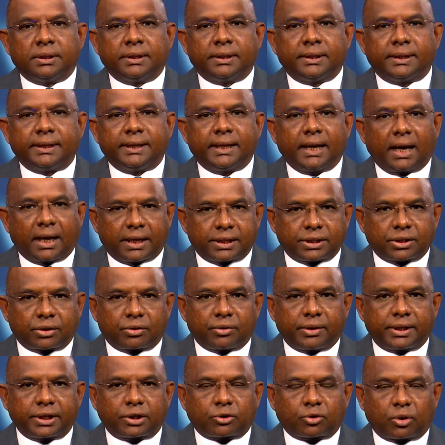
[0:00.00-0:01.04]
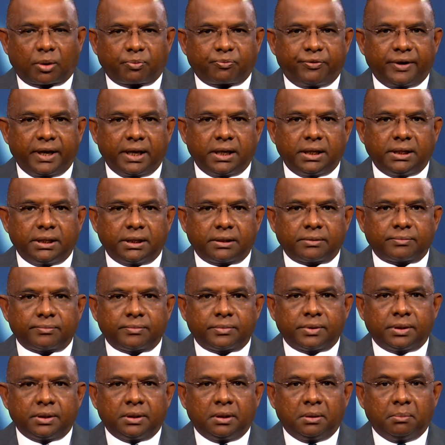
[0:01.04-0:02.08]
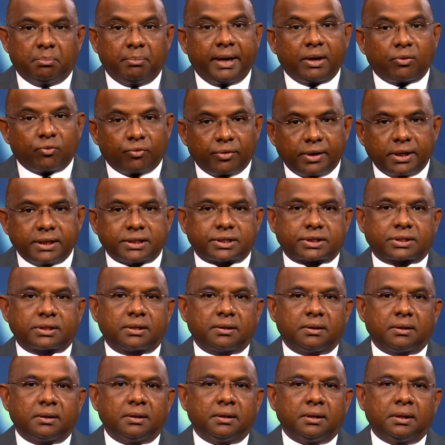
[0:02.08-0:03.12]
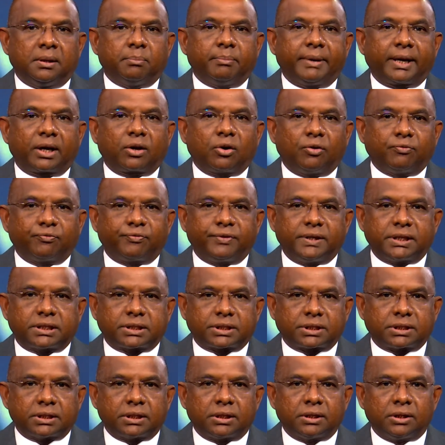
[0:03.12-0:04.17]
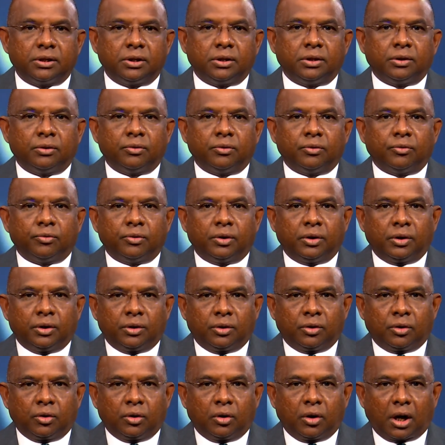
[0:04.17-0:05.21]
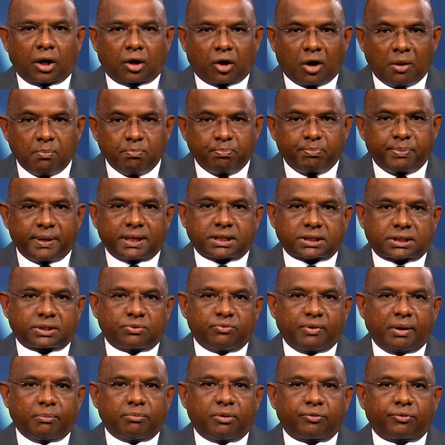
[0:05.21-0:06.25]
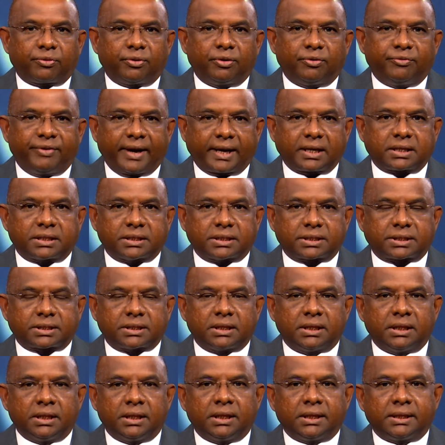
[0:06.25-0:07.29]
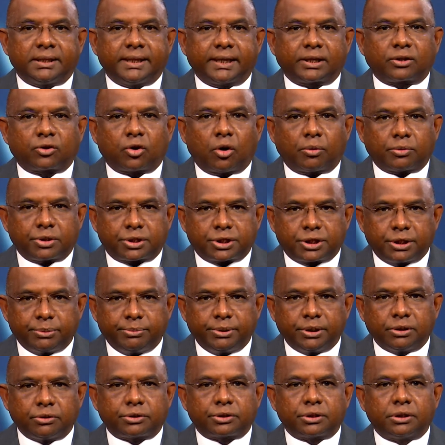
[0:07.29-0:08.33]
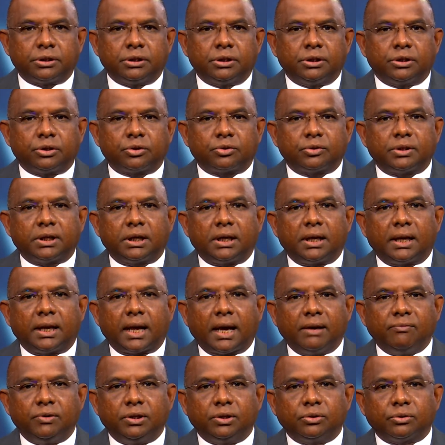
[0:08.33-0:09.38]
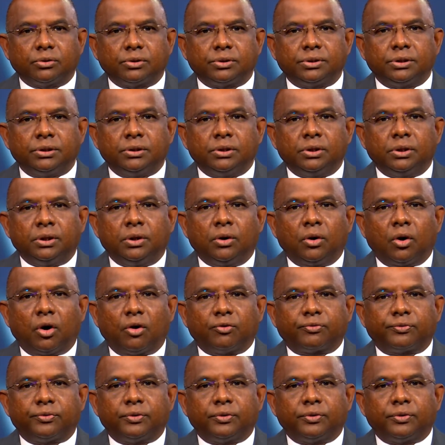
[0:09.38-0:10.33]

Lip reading: they are undergoing crop failure, made worse by conflicts, a complex web of factors that contribute to the livelihood of